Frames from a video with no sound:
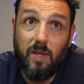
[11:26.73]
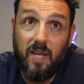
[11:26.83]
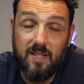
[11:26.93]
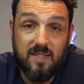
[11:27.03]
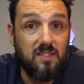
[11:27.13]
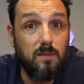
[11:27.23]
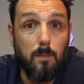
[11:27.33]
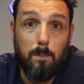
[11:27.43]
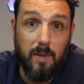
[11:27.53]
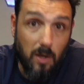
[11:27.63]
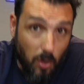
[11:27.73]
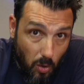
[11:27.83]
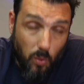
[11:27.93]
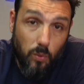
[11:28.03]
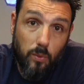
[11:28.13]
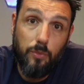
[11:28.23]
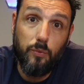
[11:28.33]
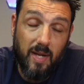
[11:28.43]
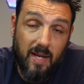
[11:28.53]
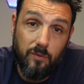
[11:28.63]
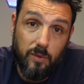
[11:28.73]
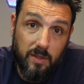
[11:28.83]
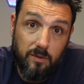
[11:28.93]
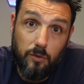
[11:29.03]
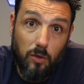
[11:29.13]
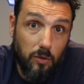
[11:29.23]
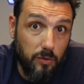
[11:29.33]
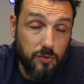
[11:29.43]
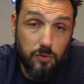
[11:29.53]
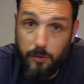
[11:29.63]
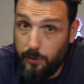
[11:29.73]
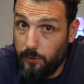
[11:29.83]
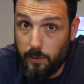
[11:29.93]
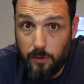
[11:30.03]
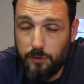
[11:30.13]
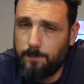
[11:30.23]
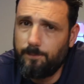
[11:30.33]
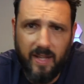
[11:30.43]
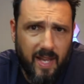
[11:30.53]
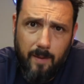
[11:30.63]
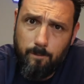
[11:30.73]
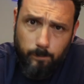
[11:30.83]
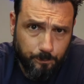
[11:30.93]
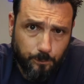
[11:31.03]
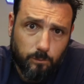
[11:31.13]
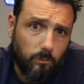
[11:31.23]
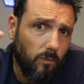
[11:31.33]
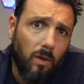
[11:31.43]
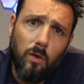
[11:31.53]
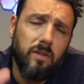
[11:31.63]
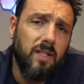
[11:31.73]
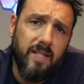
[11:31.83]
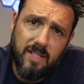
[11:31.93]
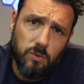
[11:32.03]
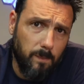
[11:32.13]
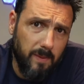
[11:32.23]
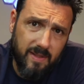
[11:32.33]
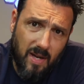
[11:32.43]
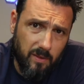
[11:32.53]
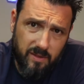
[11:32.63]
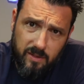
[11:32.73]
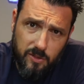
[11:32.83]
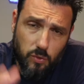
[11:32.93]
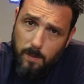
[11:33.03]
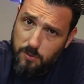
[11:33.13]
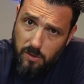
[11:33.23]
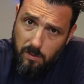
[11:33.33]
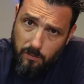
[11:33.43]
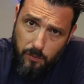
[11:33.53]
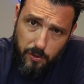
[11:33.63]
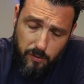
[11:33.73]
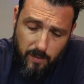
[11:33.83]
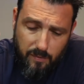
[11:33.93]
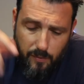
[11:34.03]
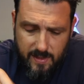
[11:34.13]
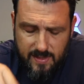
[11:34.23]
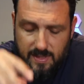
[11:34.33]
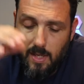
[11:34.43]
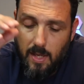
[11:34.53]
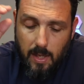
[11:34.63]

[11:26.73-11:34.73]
it's below $300 or euros. Again, all the links will be down in the description for your reference.